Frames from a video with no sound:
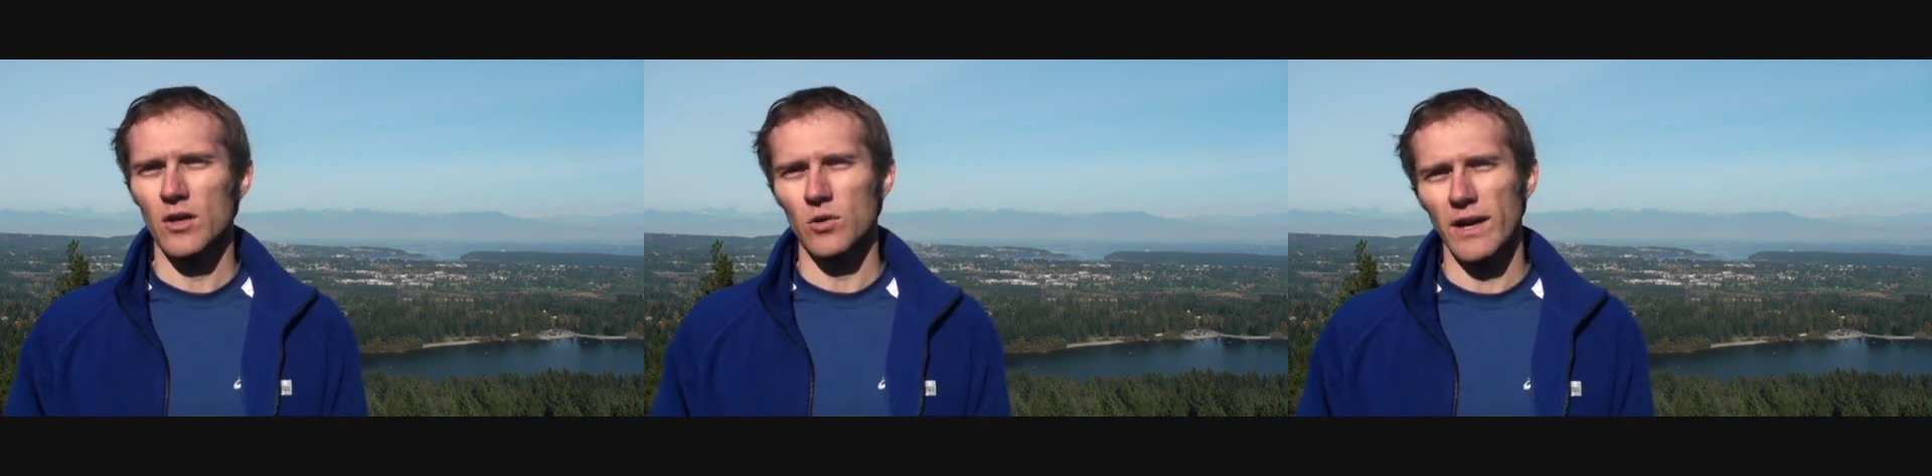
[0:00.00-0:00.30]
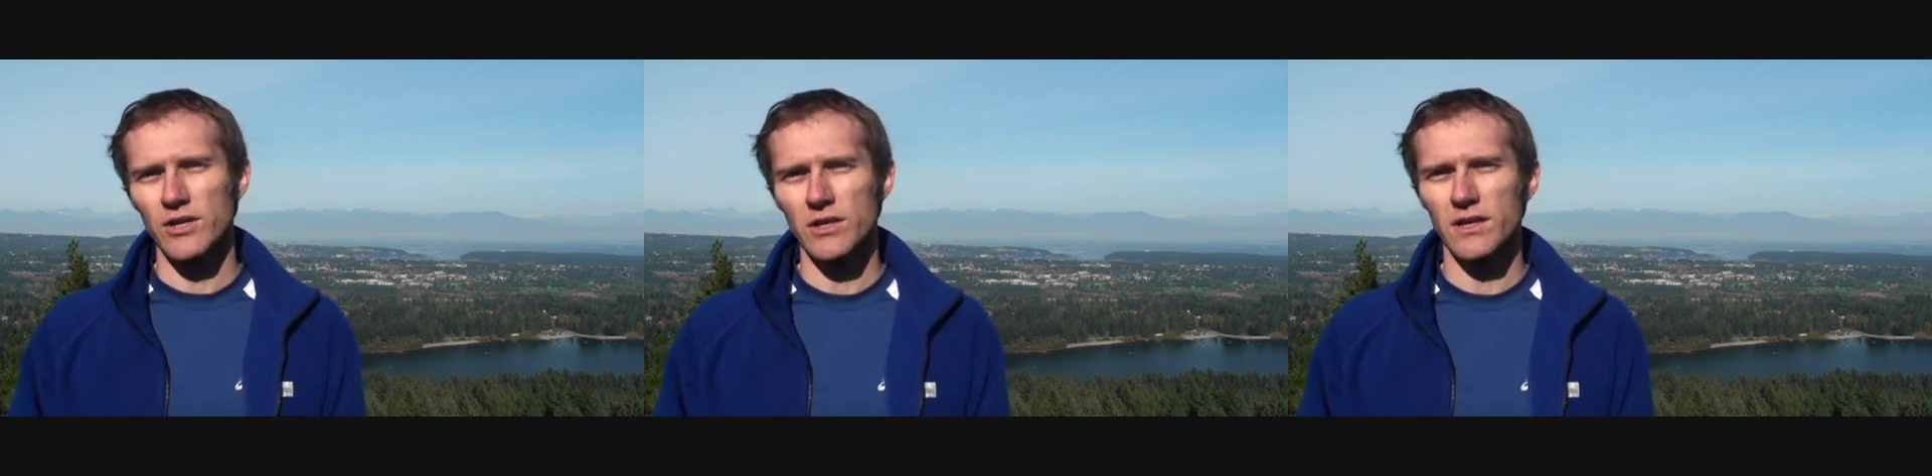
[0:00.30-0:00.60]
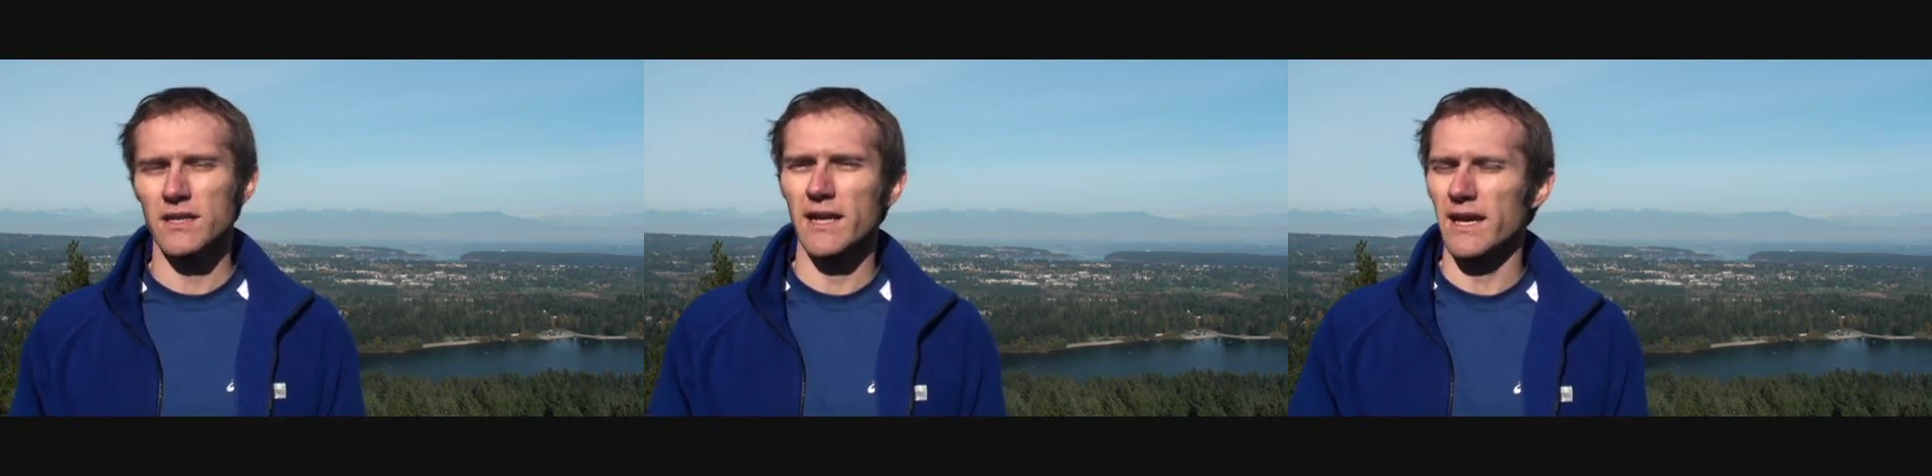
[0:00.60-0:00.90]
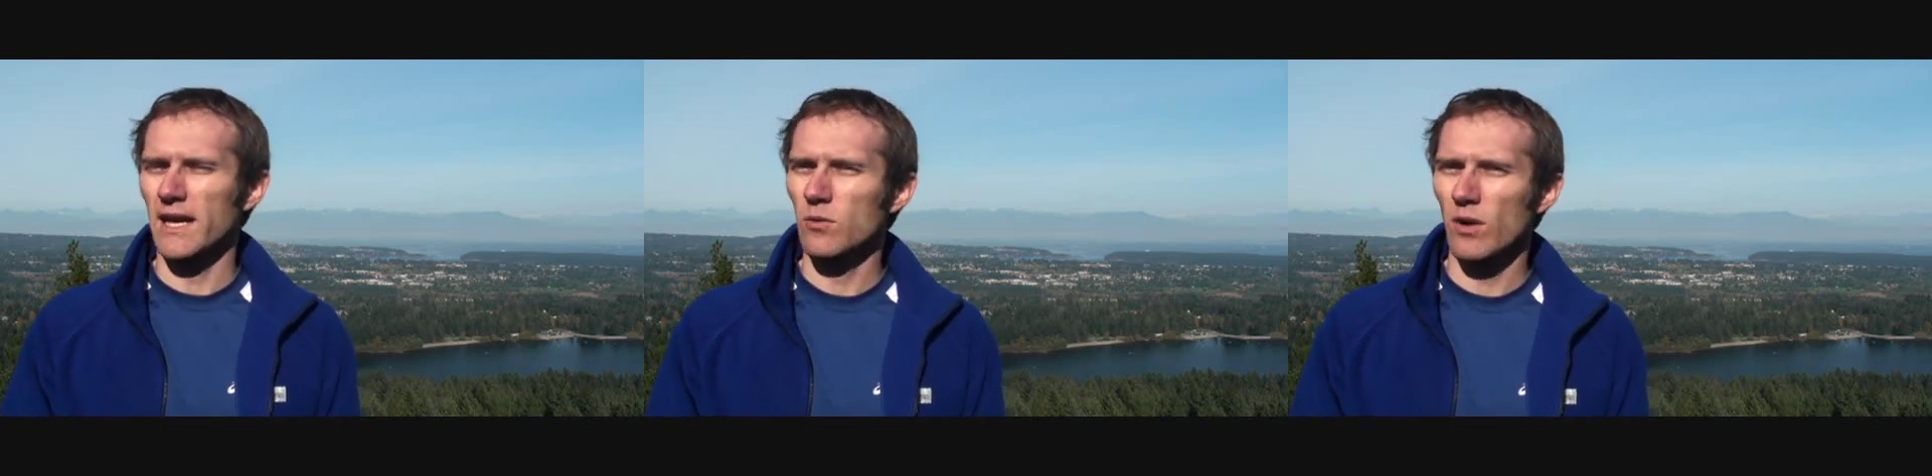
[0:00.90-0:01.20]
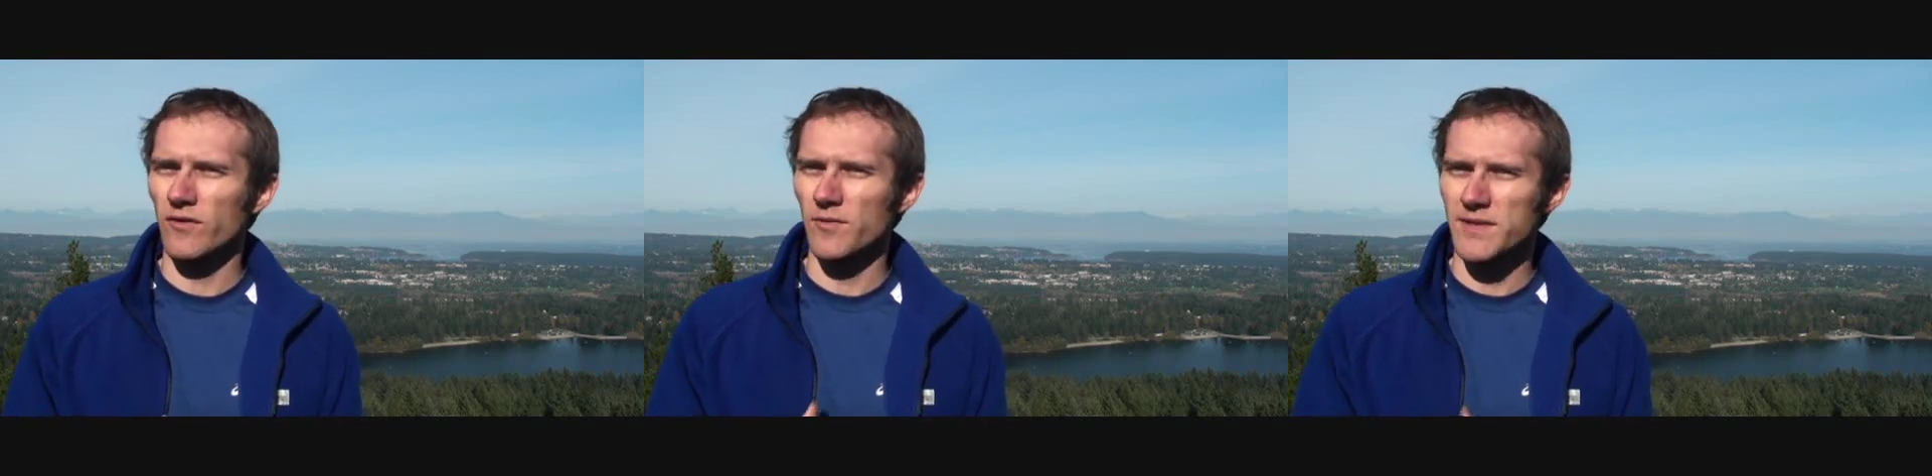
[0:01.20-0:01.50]
Correction can take
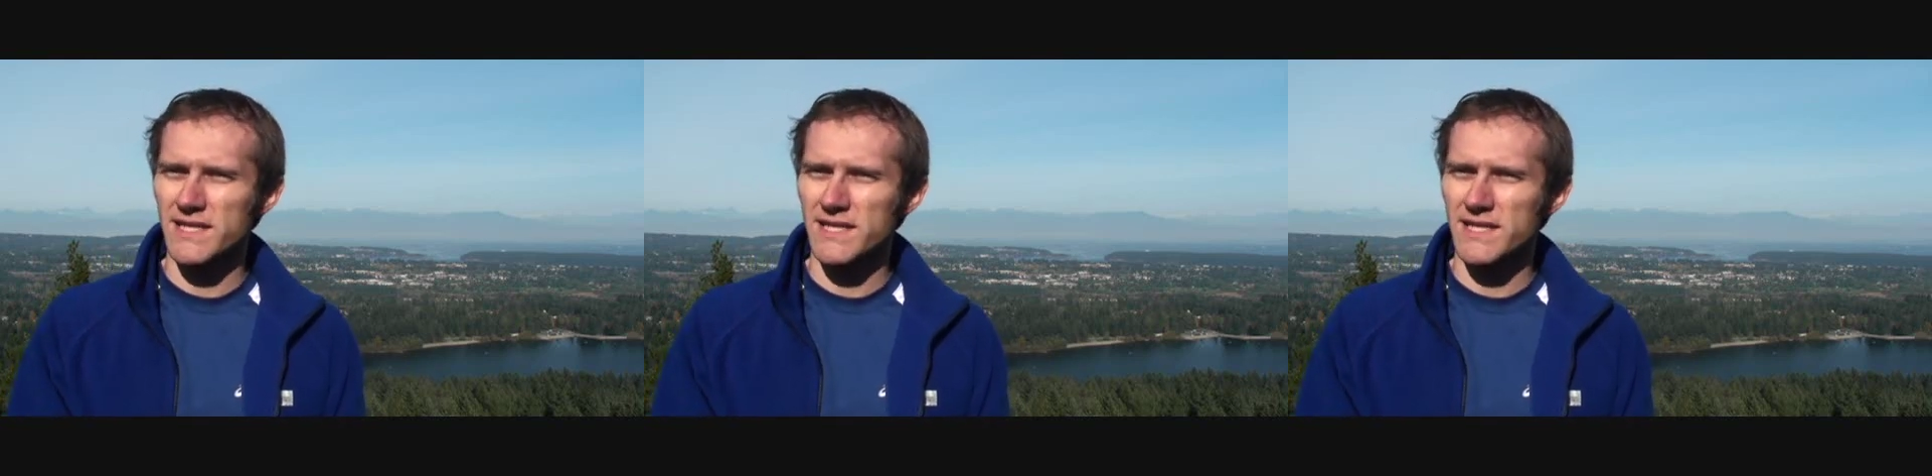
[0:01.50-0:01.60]
anywhere from